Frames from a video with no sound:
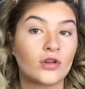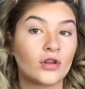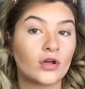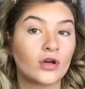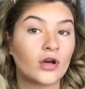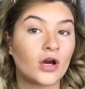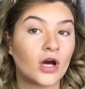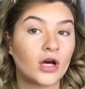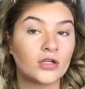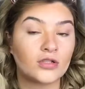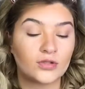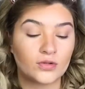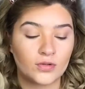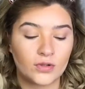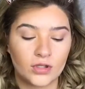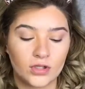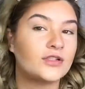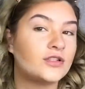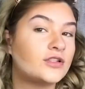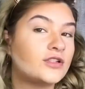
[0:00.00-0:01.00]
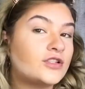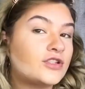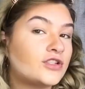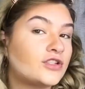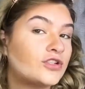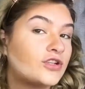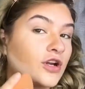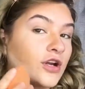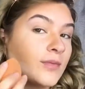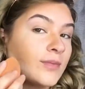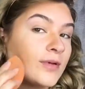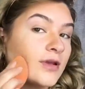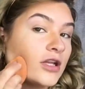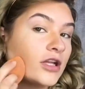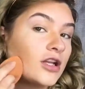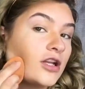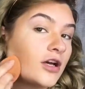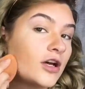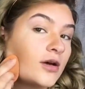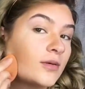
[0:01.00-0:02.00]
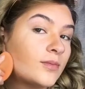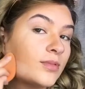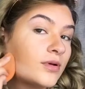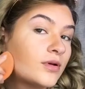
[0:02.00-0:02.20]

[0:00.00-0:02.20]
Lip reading: the contour and sharpen it up.